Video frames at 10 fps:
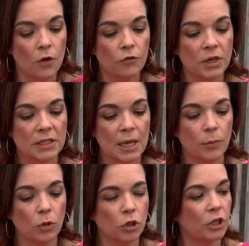For
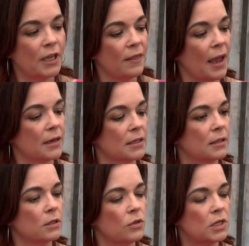example, look at that.
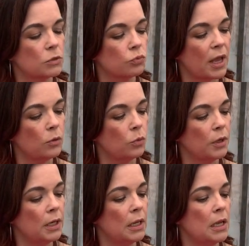So this red
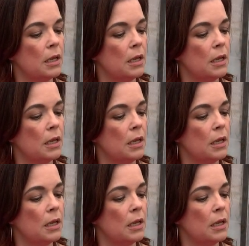one